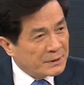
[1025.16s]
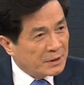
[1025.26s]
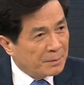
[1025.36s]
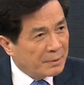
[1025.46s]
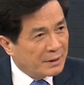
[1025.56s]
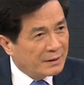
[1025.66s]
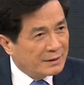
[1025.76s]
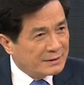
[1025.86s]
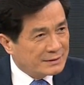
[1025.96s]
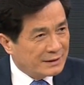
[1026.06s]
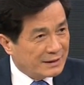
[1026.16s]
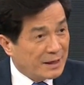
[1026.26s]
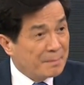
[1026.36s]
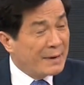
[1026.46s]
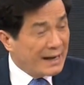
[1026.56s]
campaign is
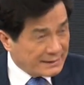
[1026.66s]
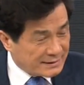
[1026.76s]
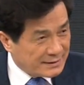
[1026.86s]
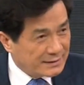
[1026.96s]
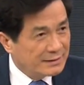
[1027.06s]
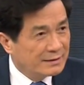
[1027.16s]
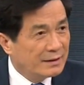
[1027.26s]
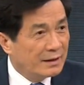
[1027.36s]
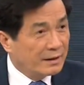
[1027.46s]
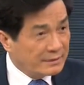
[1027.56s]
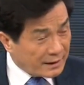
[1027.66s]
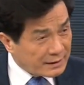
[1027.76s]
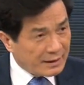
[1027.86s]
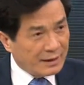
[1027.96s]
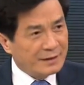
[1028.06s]
a must. On the
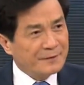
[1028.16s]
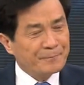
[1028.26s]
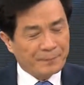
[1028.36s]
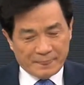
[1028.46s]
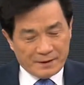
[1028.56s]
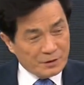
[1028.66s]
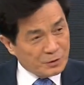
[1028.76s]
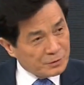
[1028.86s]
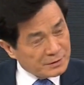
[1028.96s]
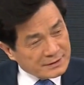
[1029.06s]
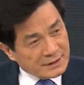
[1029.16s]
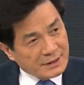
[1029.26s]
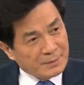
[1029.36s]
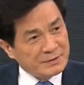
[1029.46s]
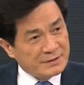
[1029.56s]
other hand, you should set
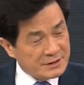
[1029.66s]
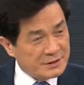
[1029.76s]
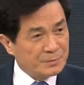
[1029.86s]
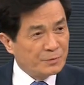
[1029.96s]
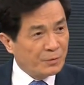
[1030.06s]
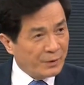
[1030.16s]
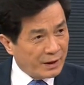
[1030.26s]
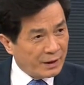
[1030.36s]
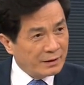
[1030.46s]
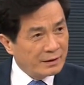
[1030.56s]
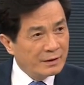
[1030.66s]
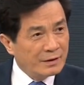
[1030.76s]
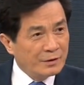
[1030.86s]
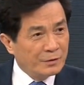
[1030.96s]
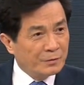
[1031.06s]
up a system where
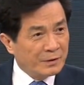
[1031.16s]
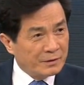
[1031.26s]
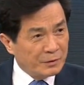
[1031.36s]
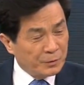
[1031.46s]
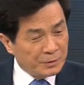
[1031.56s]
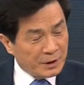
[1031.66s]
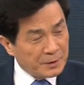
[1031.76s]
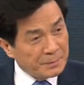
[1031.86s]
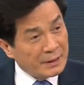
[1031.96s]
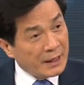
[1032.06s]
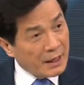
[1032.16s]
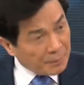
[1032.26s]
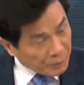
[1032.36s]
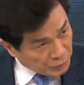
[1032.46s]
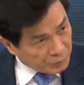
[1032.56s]
you will not be
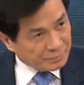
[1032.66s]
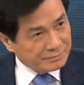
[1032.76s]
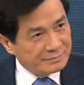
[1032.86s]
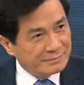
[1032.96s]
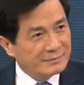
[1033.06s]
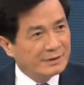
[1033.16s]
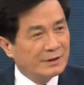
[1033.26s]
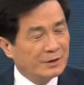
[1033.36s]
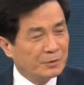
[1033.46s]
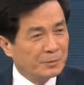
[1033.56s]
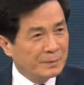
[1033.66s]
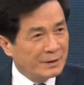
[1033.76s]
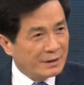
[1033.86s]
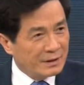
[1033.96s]
able to. You will be,